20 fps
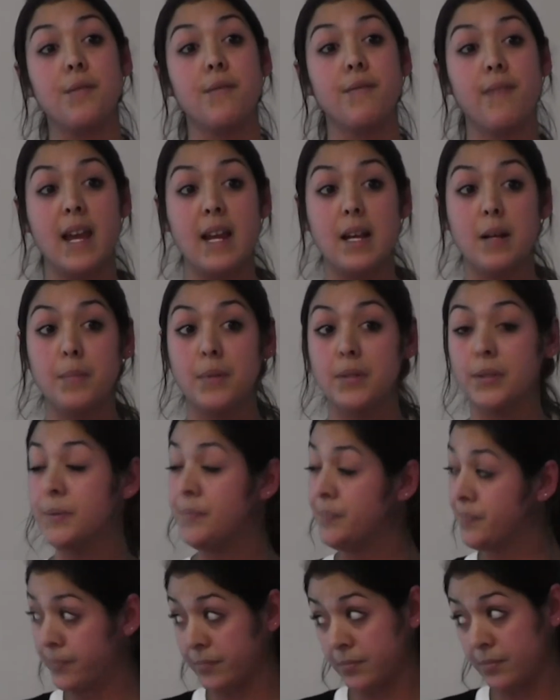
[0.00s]
are
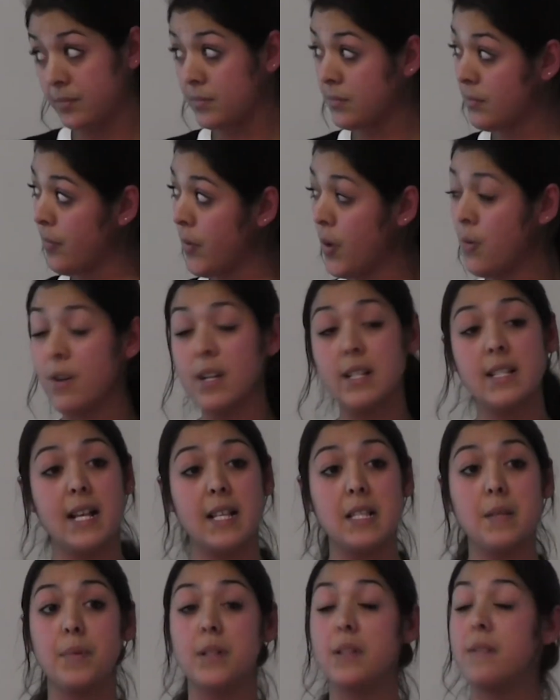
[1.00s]
available or
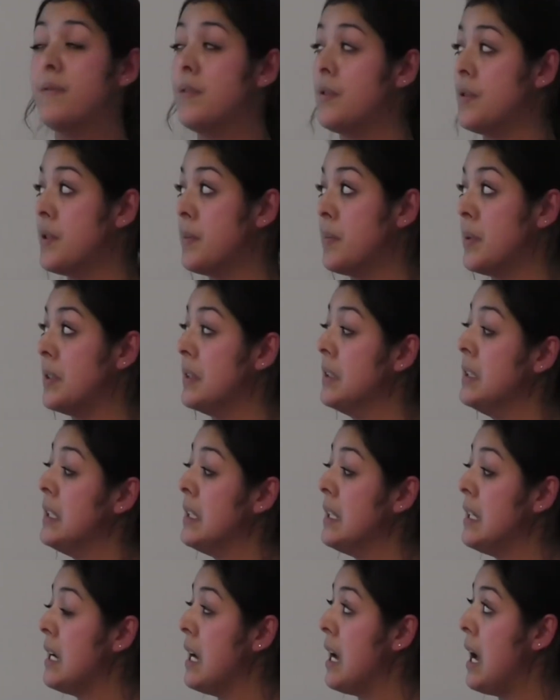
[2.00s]
accessible, affordable,
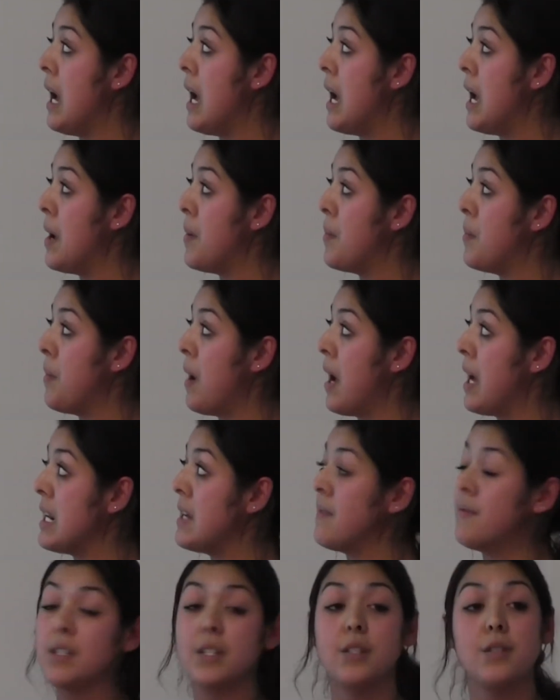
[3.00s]
and
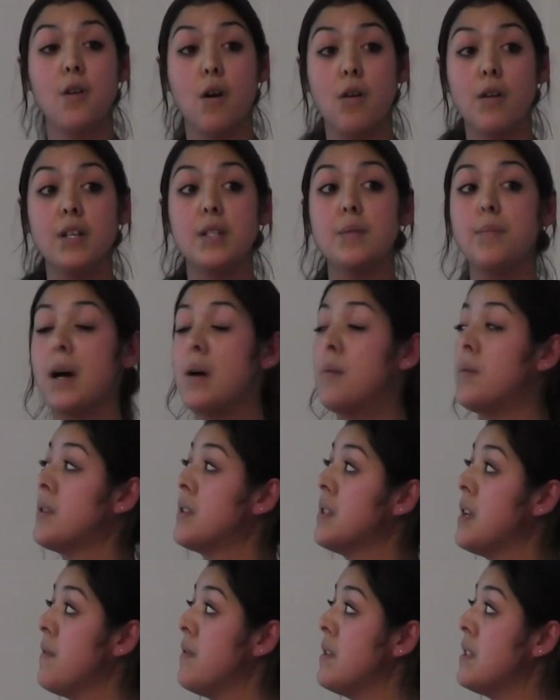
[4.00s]
even just knowledge about
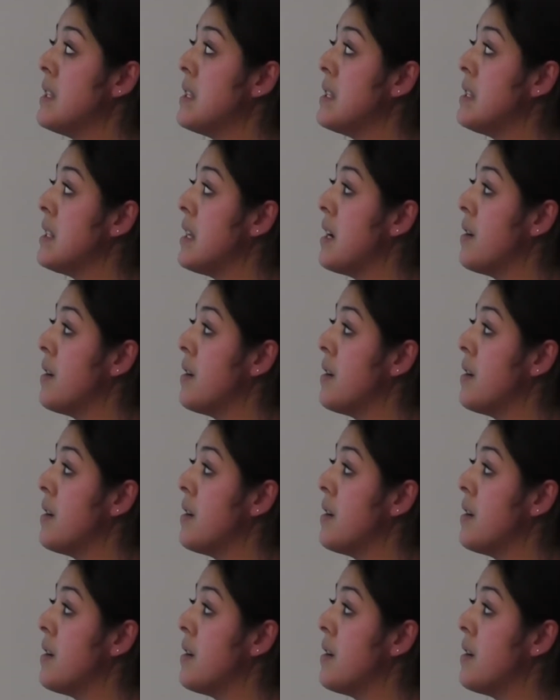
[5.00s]
what services